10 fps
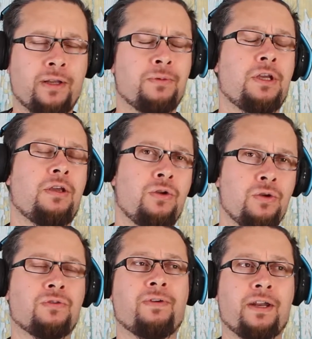I was a
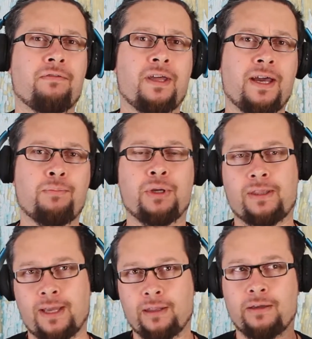huge fan of that, but
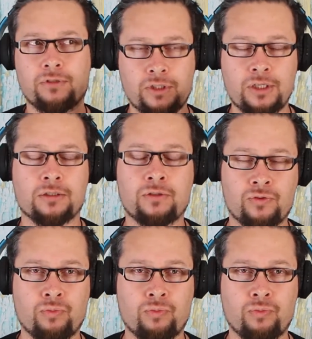now they've just